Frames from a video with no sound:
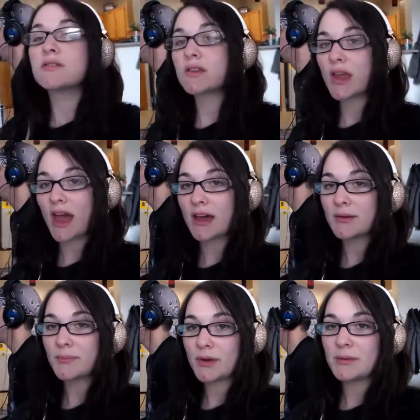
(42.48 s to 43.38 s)
So yeah,
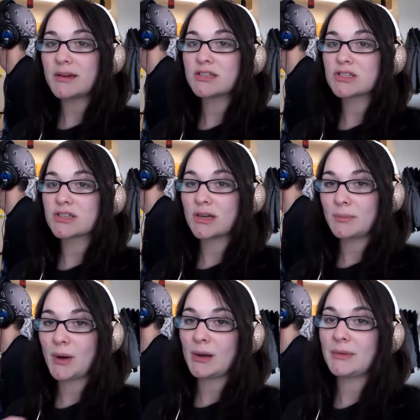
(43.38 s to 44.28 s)
pretty much
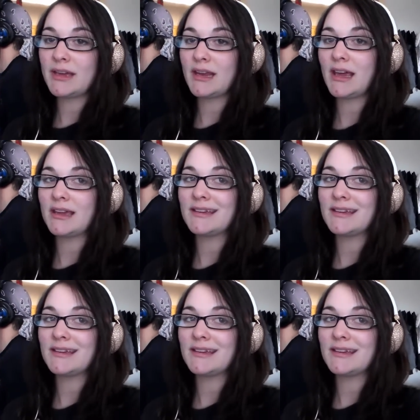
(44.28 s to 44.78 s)
the apartment